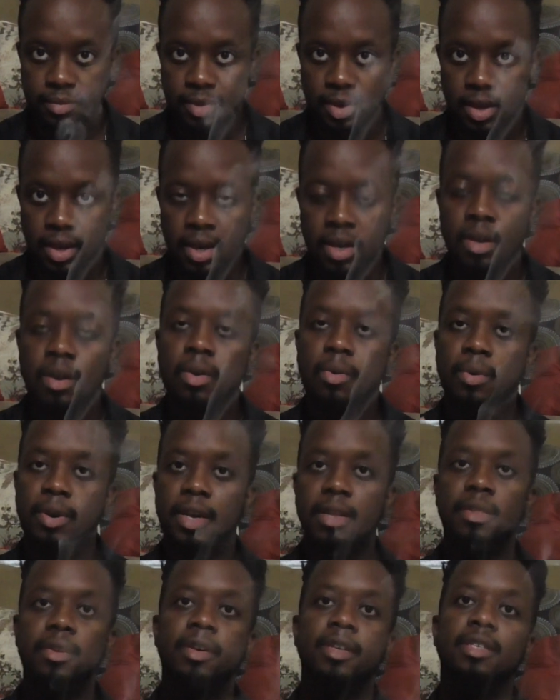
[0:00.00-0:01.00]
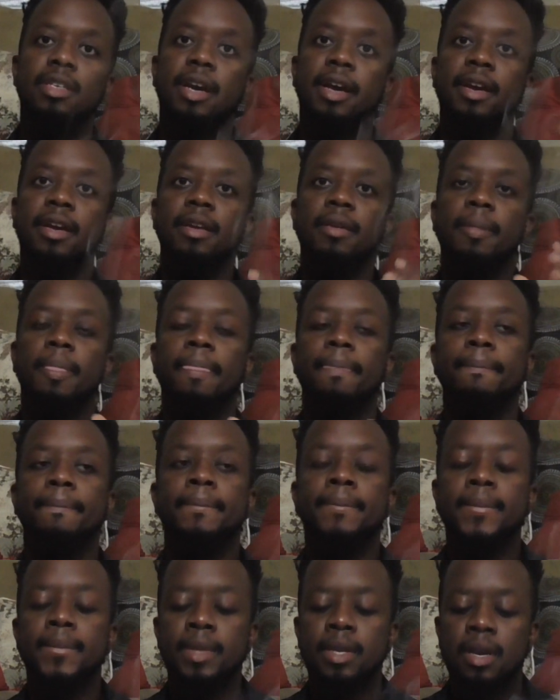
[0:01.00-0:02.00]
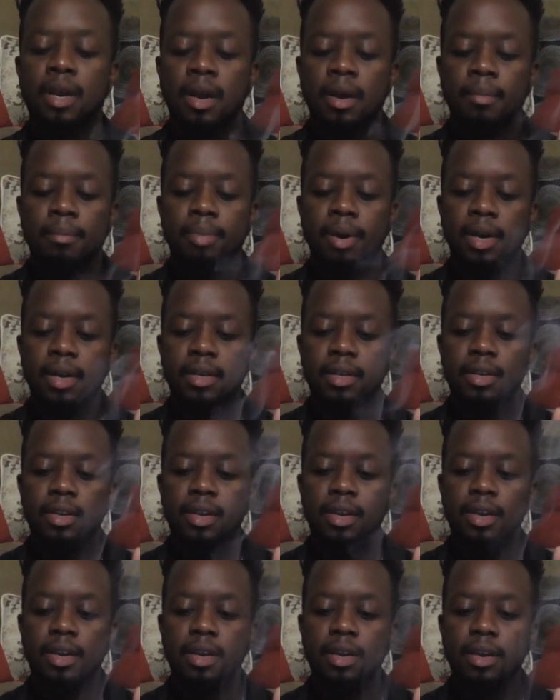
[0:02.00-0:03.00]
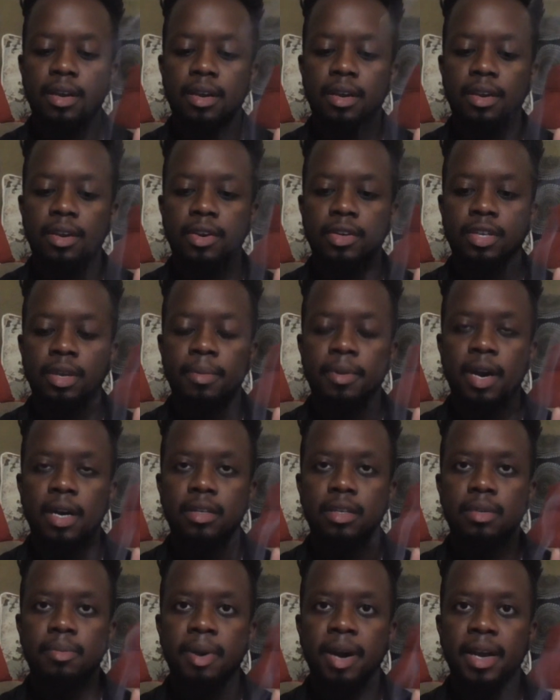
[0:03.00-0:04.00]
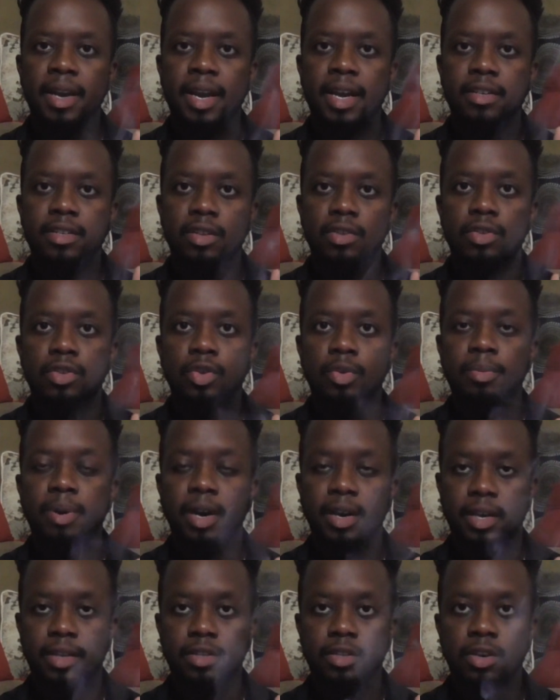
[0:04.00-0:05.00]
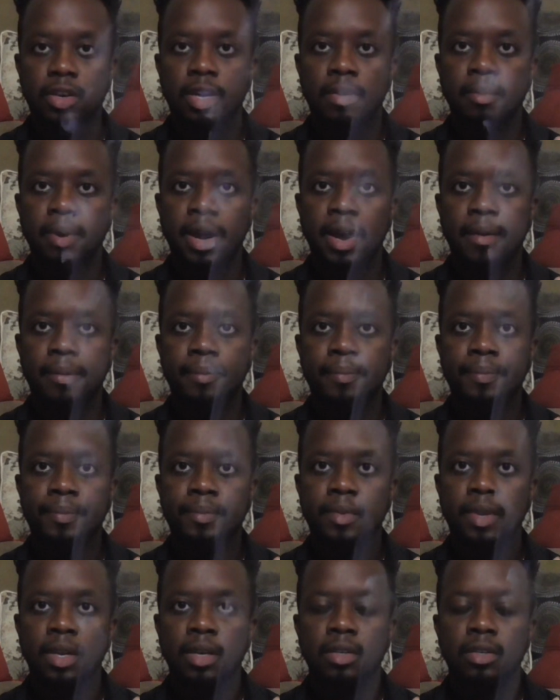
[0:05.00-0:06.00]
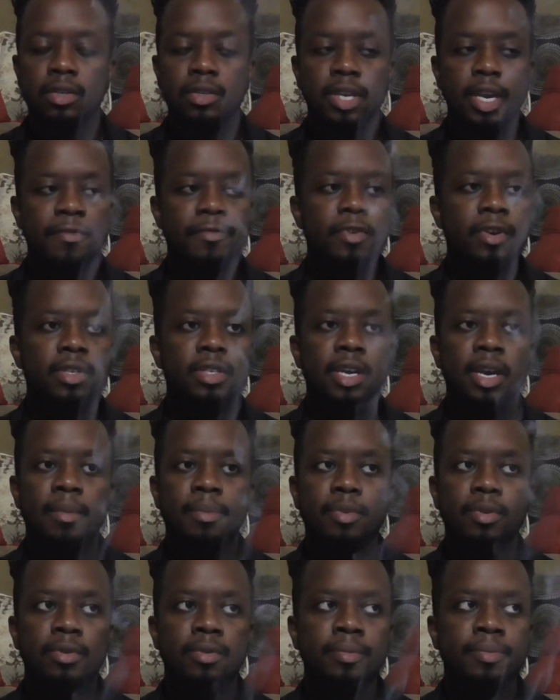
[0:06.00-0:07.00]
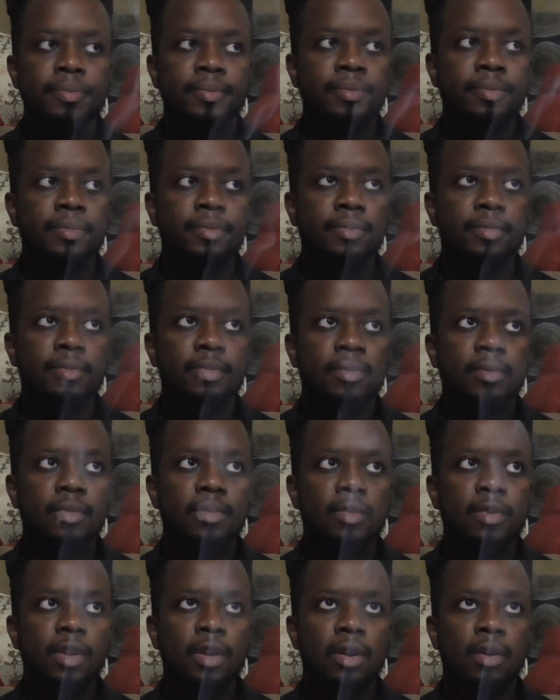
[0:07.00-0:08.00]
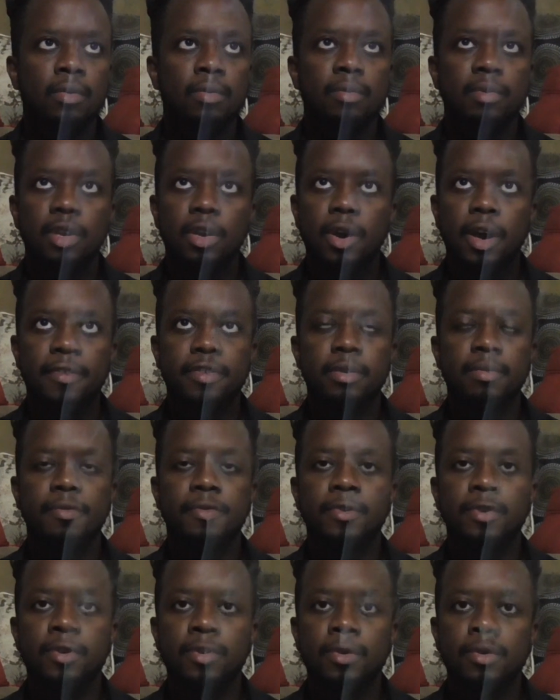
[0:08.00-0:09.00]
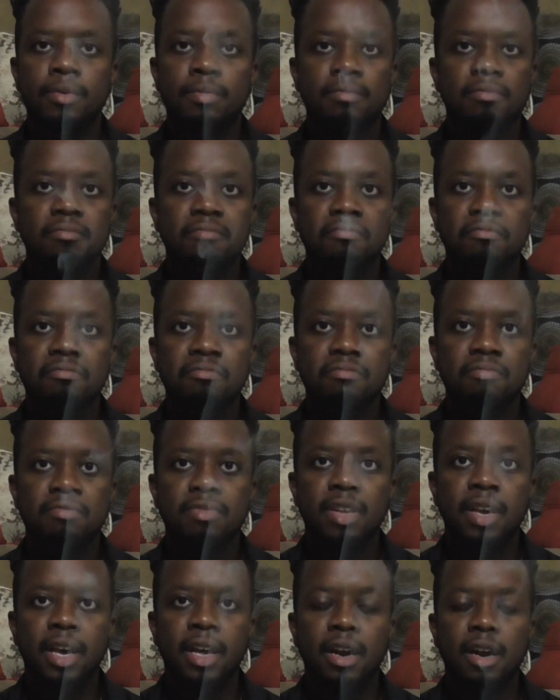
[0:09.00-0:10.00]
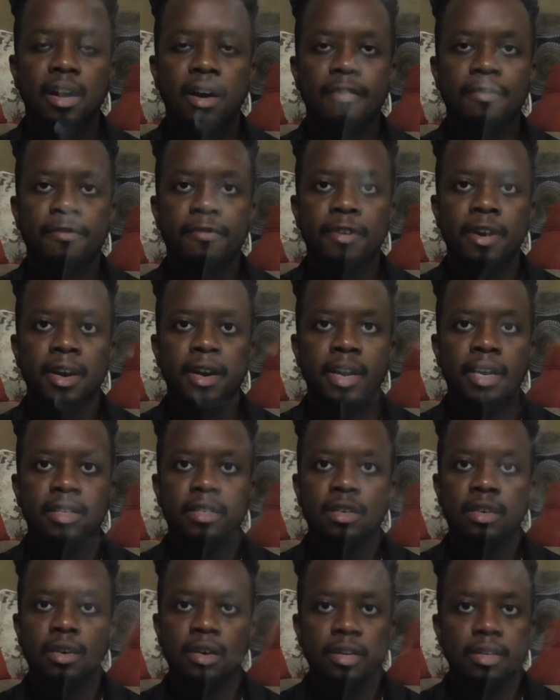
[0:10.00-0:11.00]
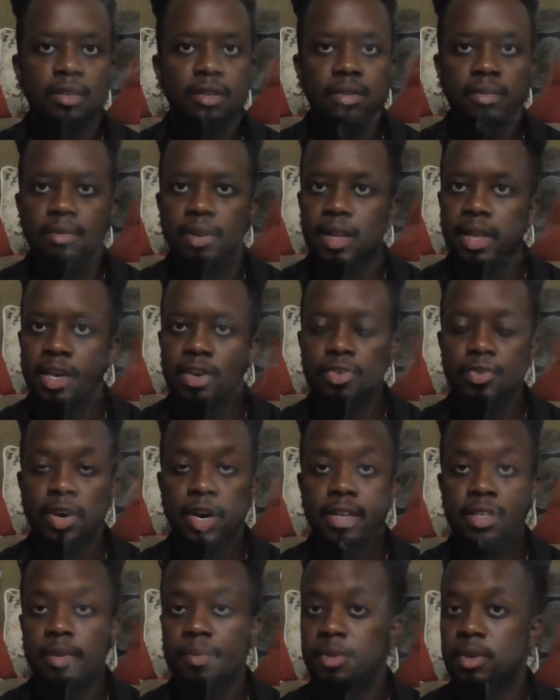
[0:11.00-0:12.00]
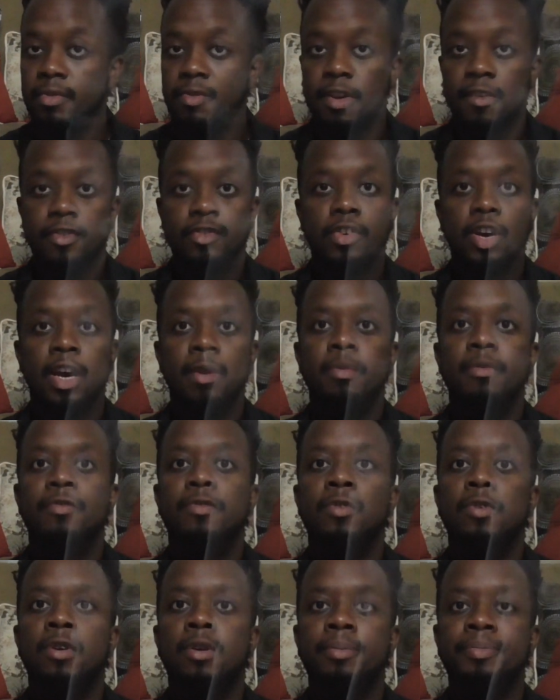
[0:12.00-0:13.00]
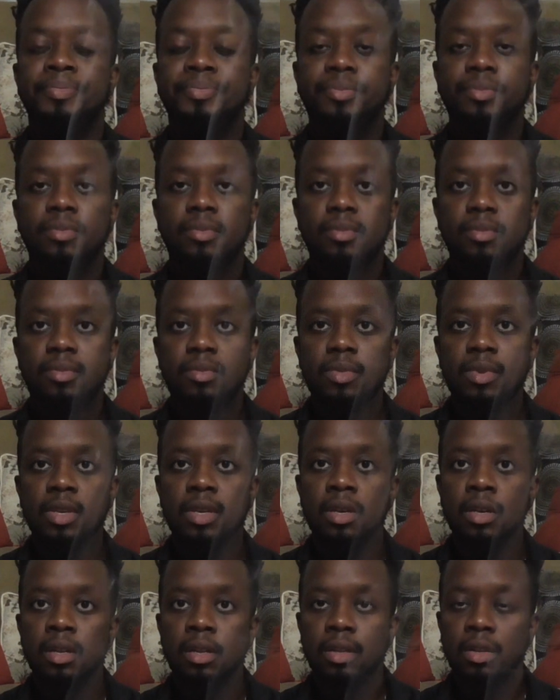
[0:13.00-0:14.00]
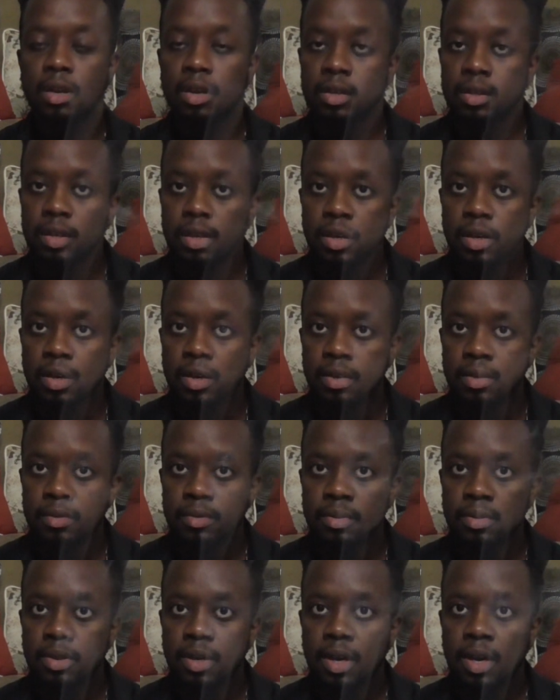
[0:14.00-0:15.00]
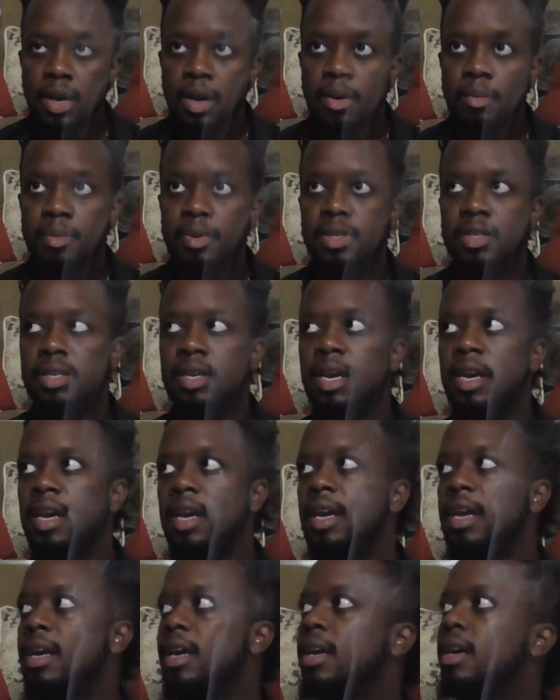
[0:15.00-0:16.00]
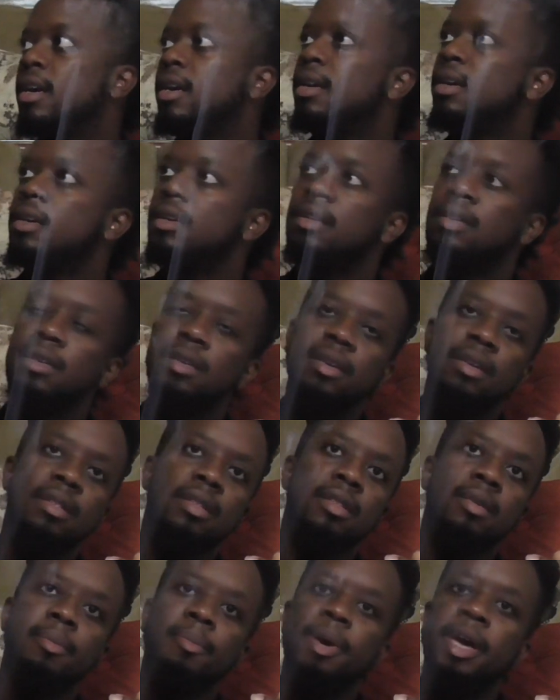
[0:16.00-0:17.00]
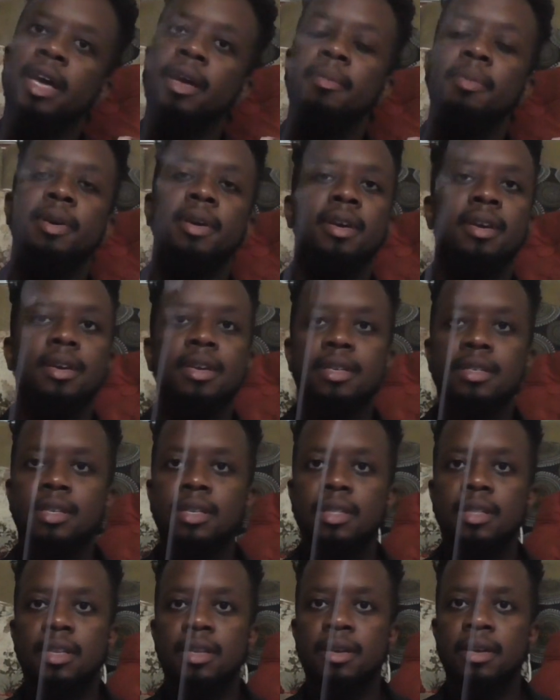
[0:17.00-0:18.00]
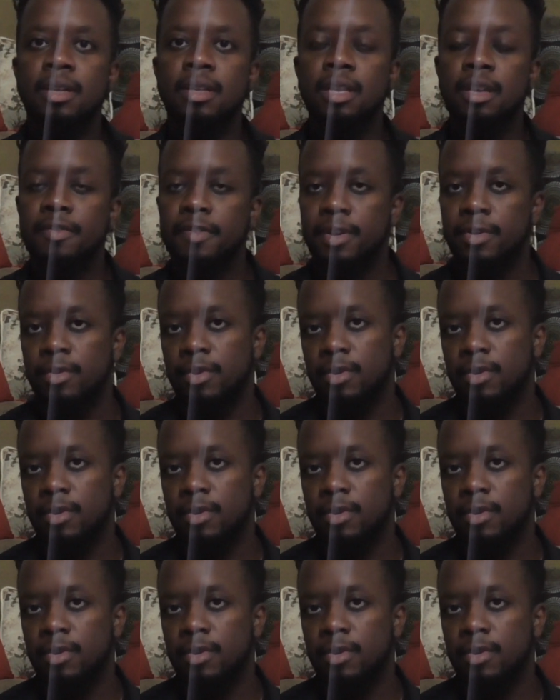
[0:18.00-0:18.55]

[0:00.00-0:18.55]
Okay, we'll get there in a second. But your subconscious mind has those two buckets, good and bad. So say, for example, you know, you have some food that a friend has cooked, they let you try something you've never tried before, looks good, but say the baby is in the living